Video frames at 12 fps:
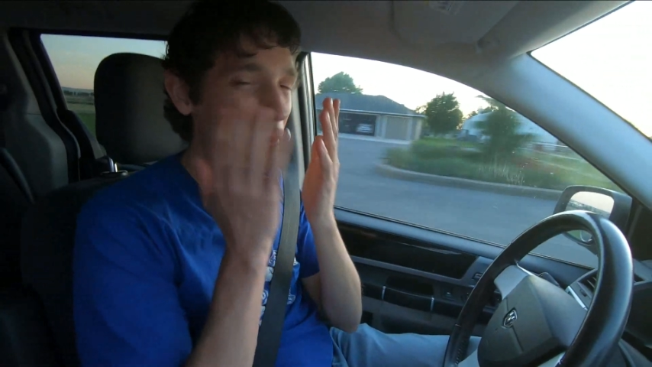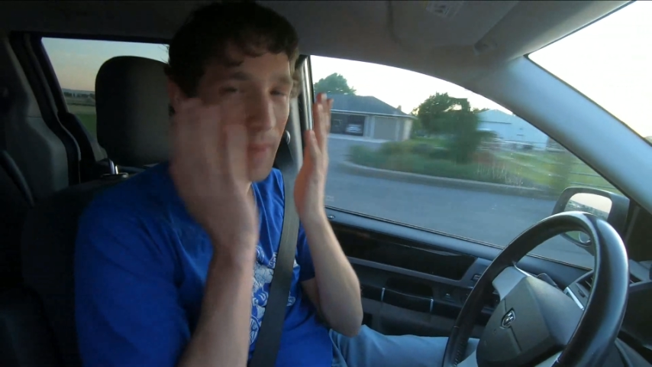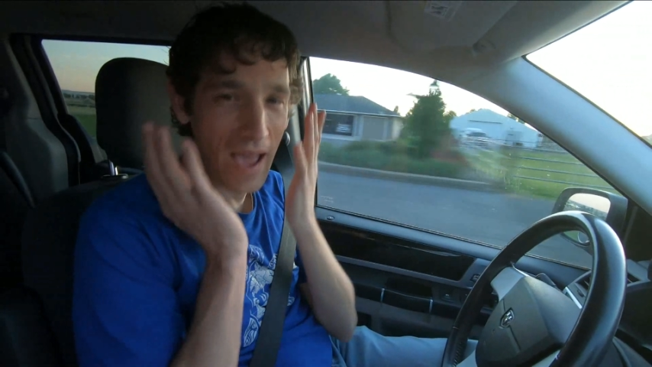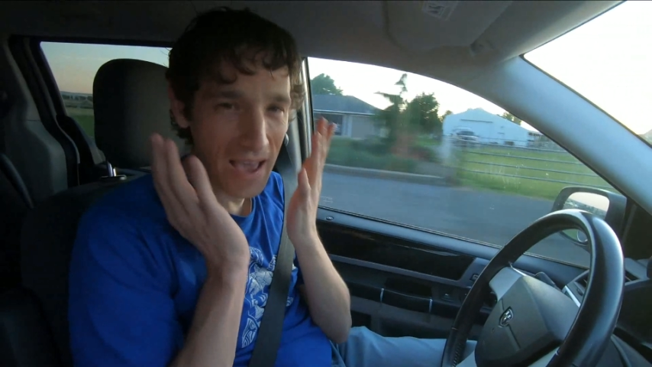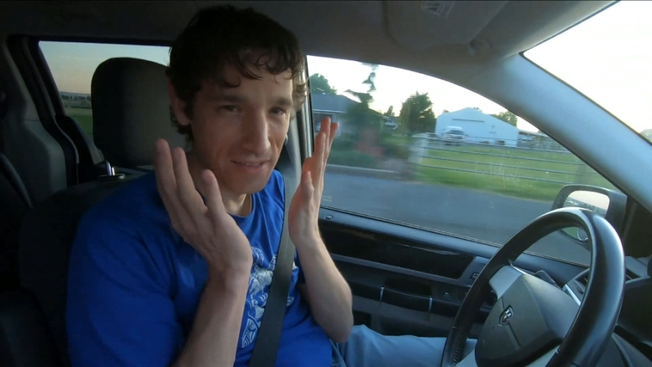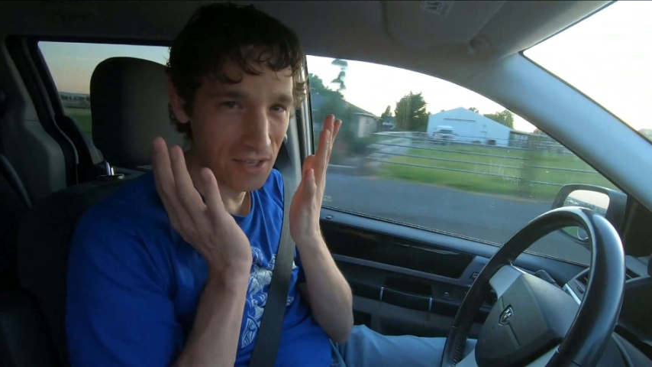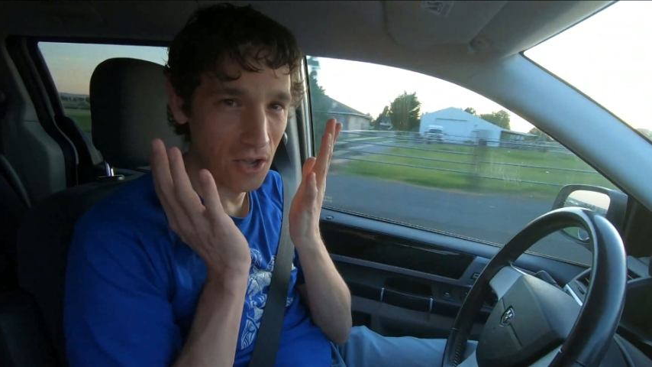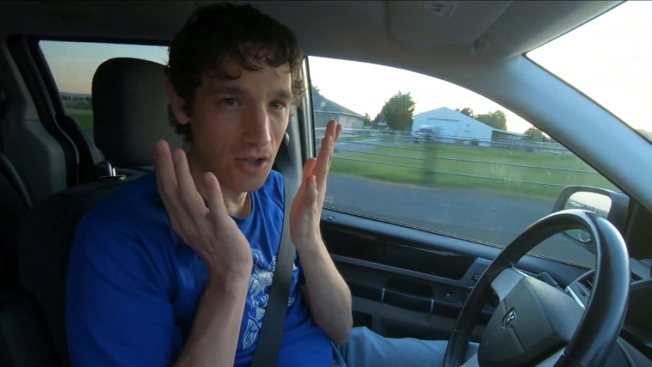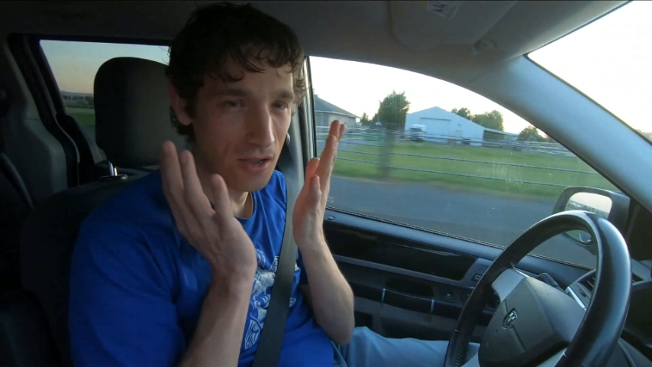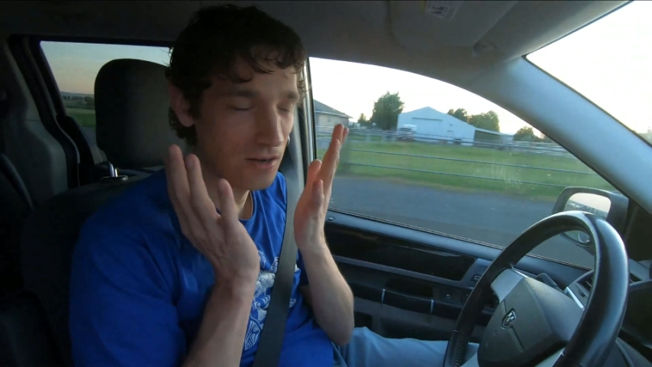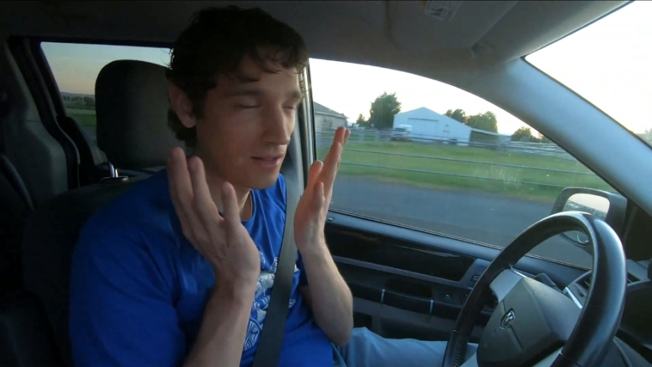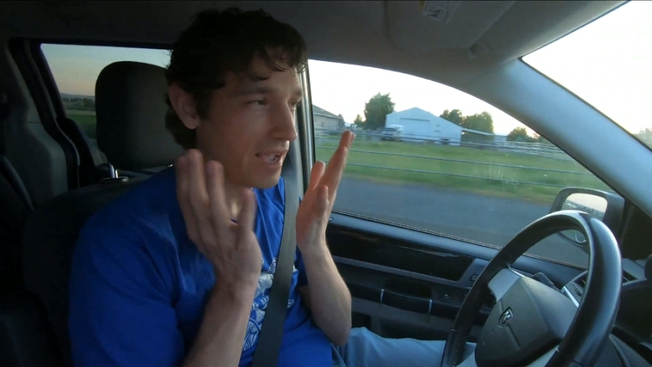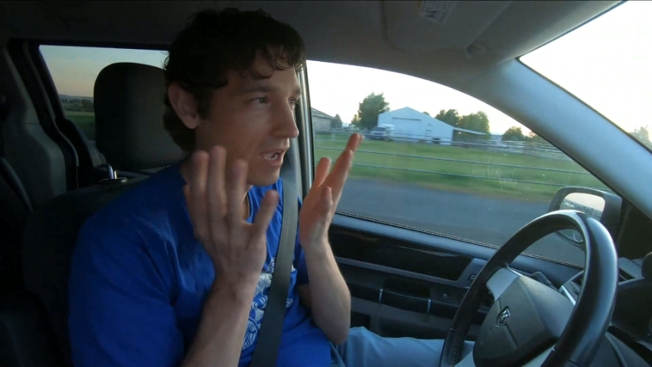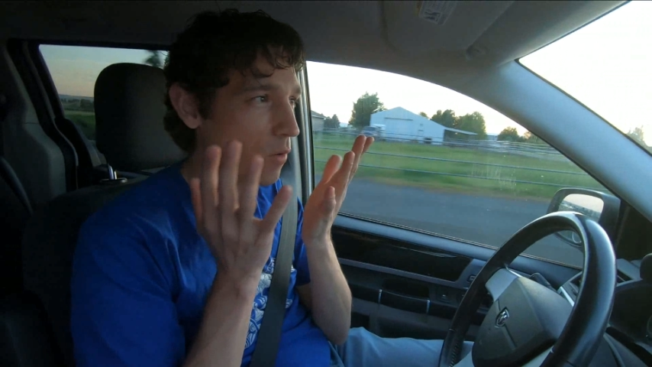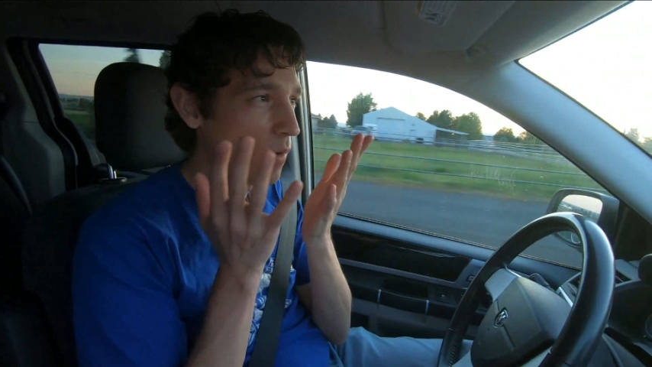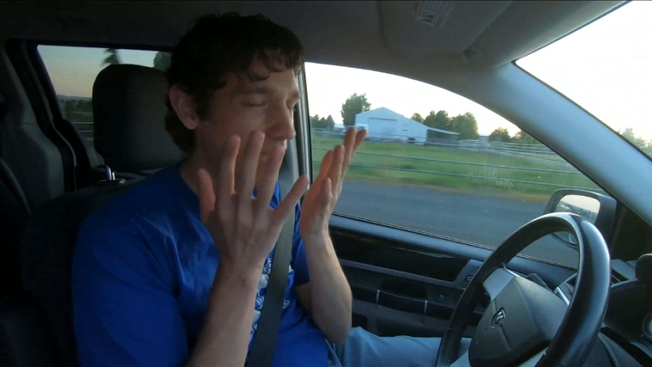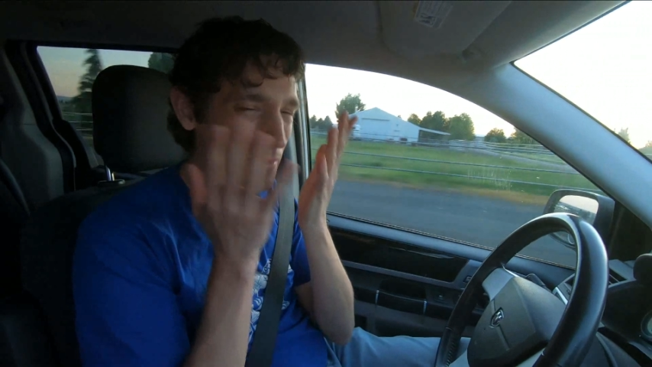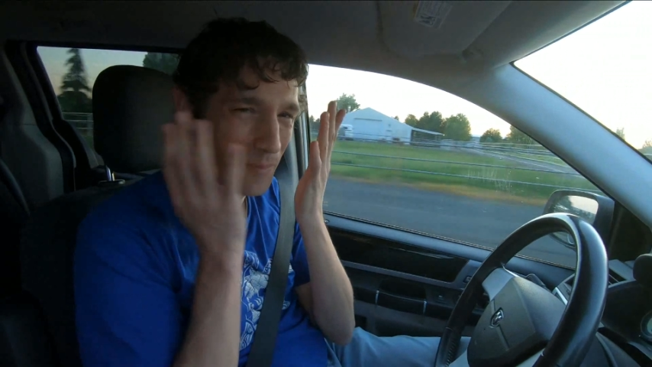mask on, like a
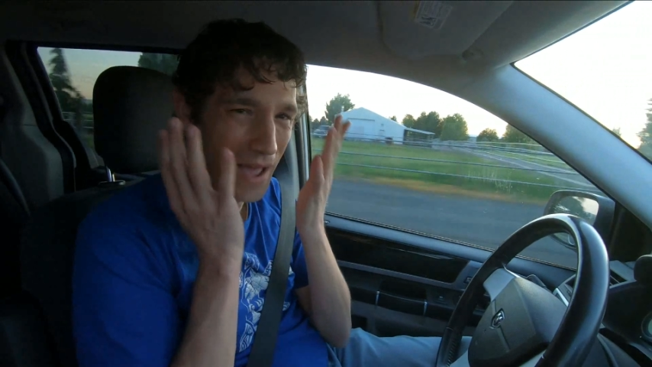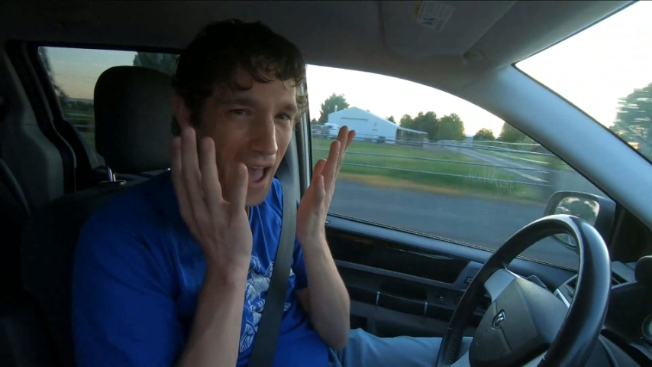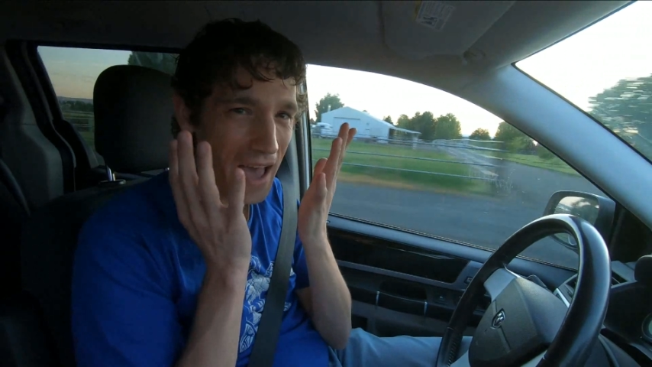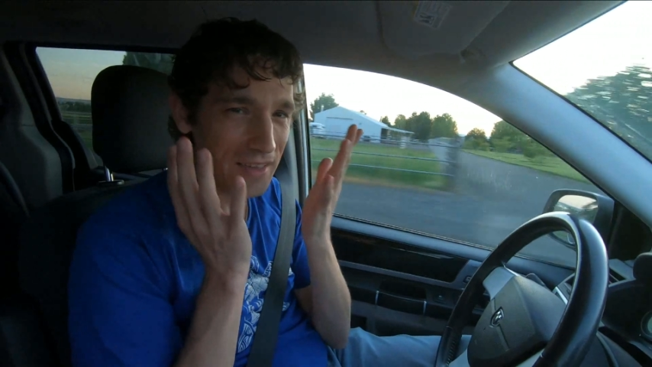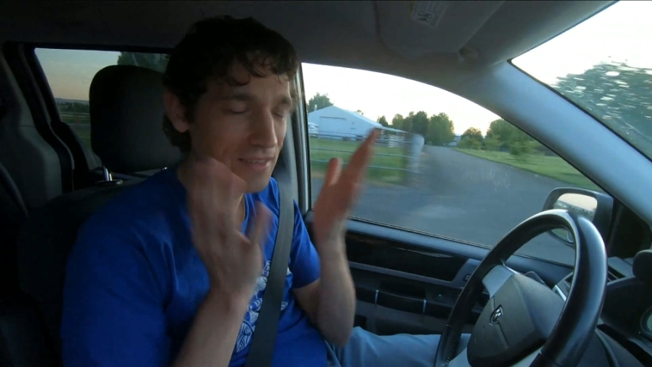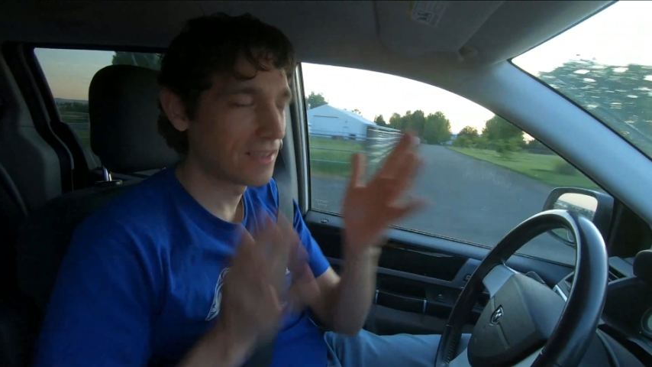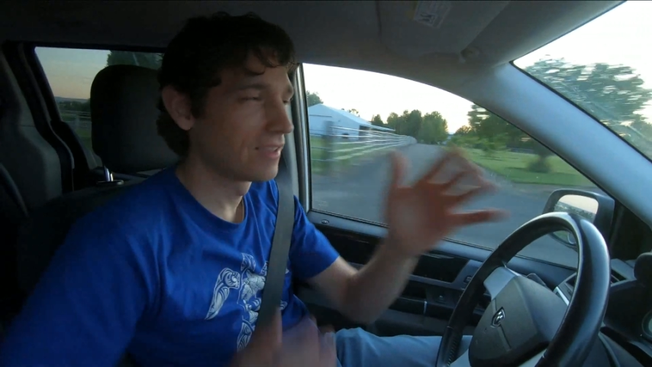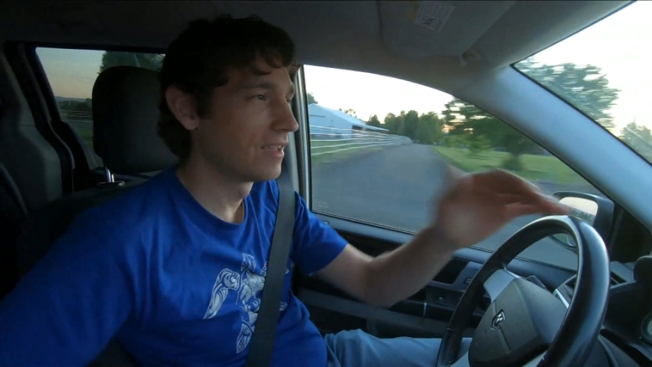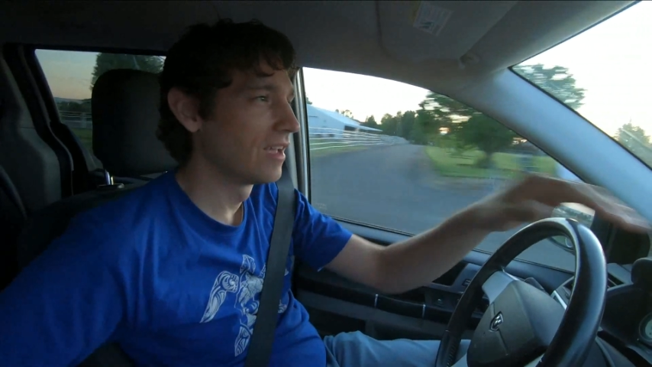white mask.